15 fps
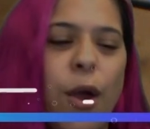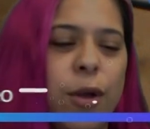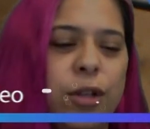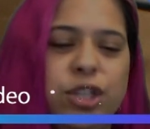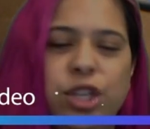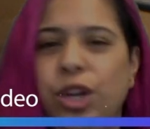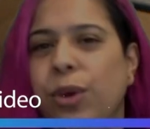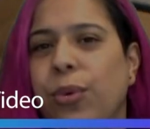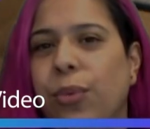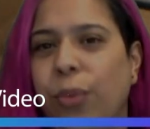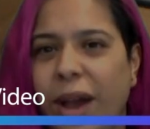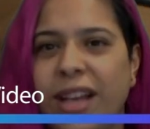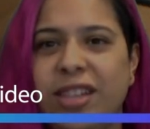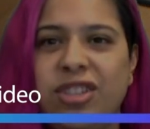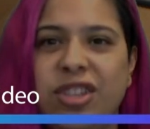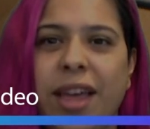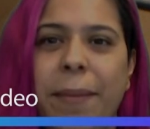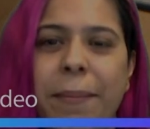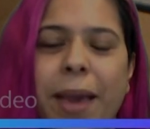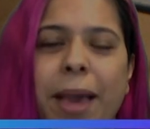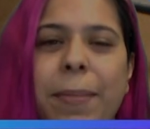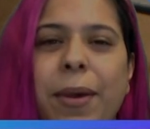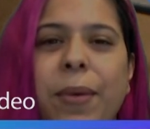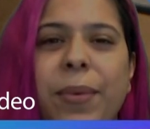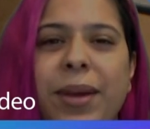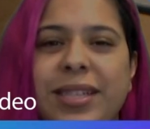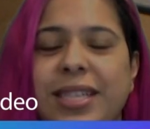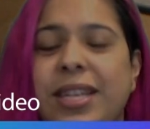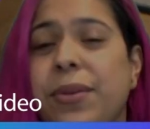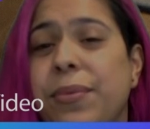Do you wish that maybe we
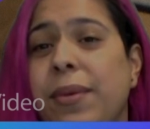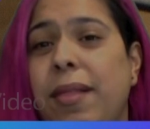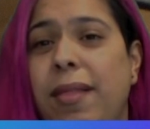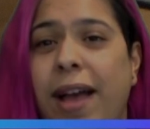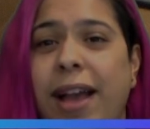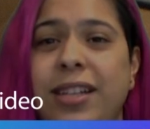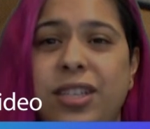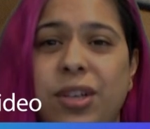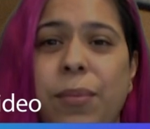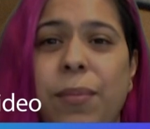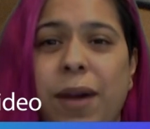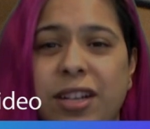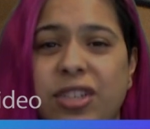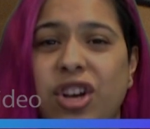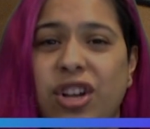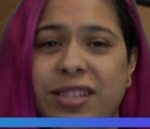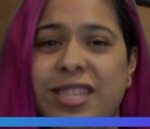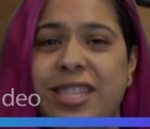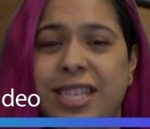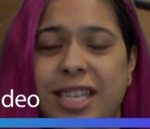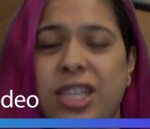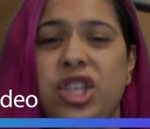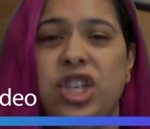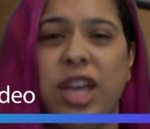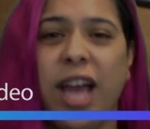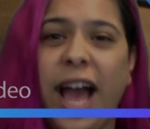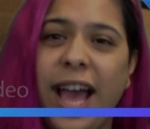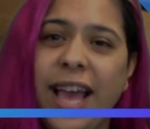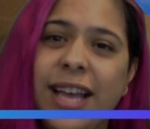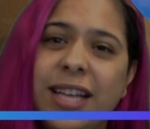didn't rely too much on
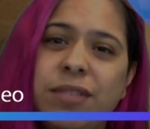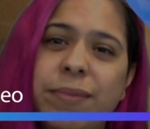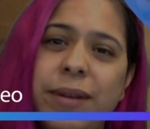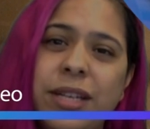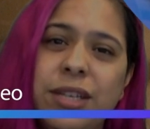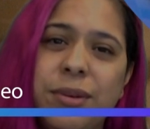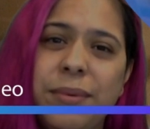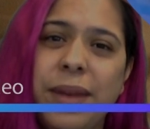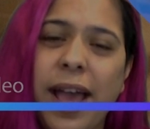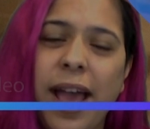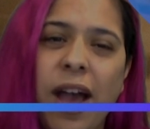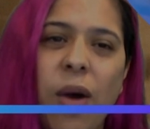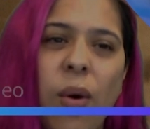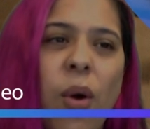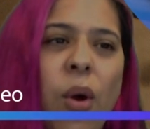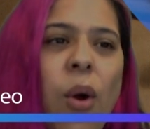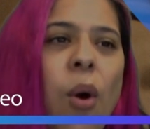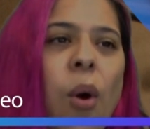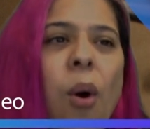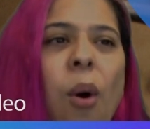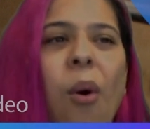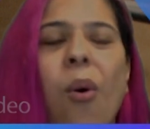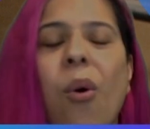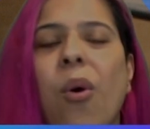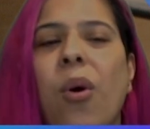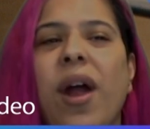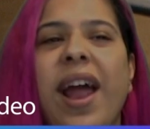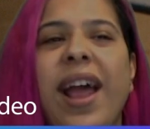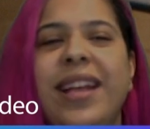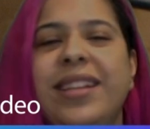CGI as we do now? Or
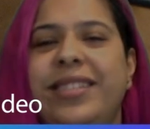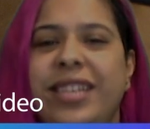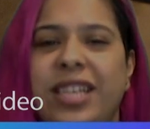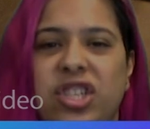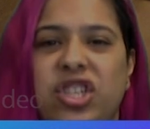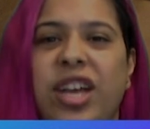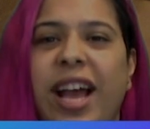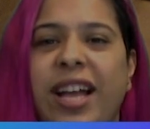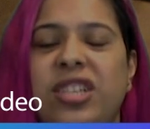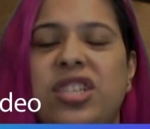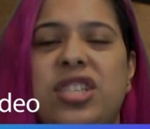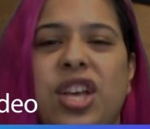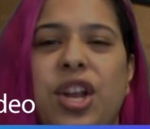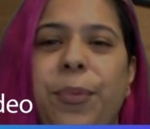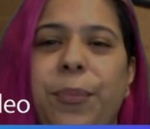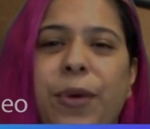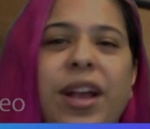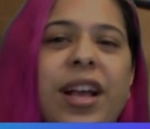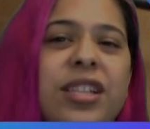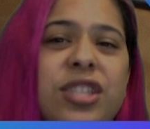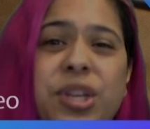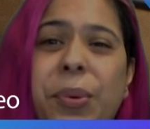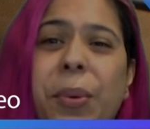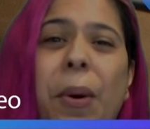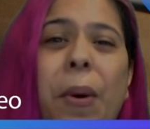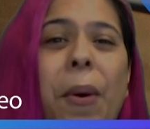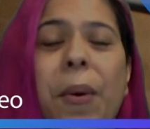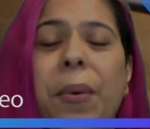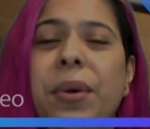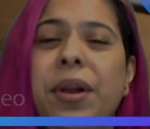is CGI just gonna bring it to a
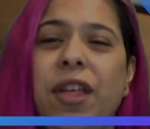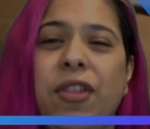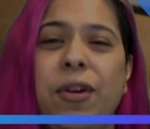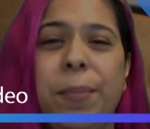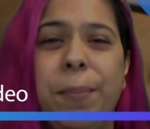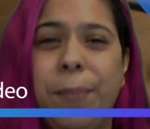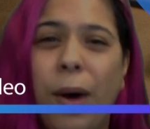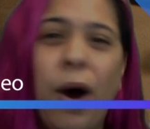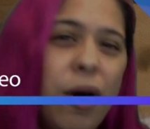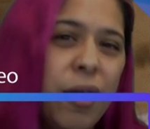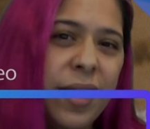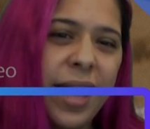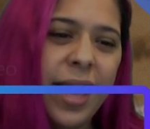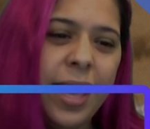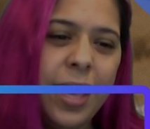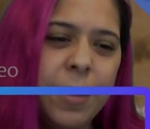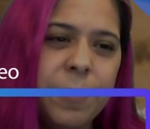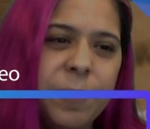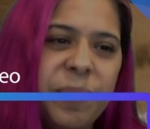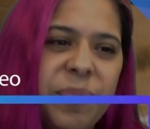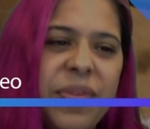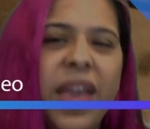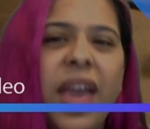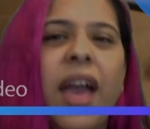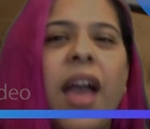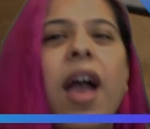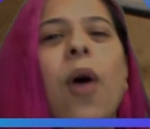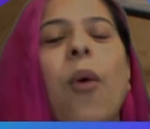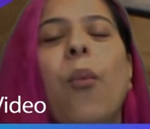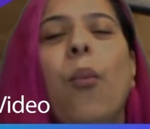whole nother ball game?
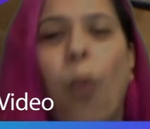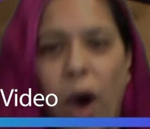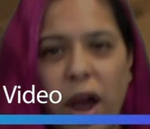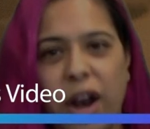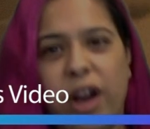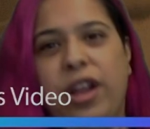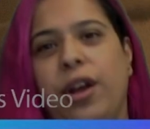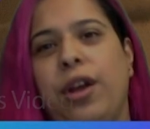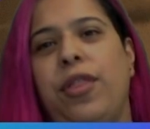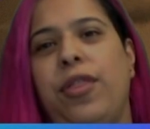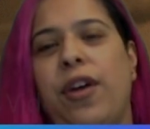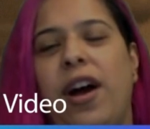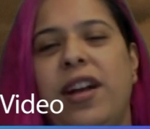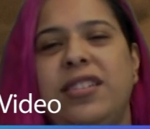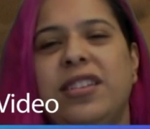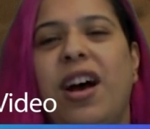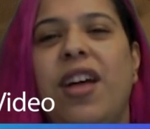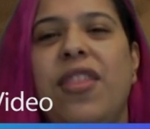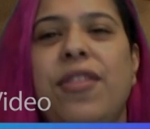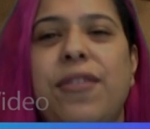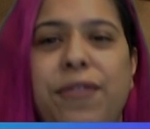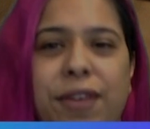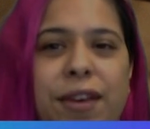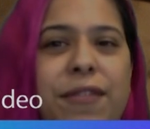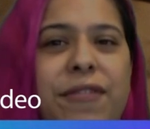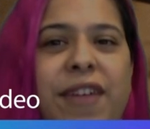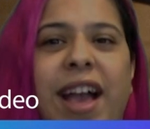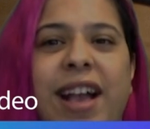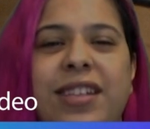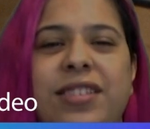What are your thoughts on the
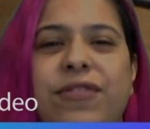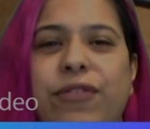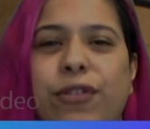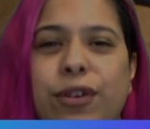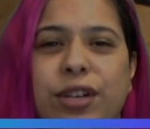VFX for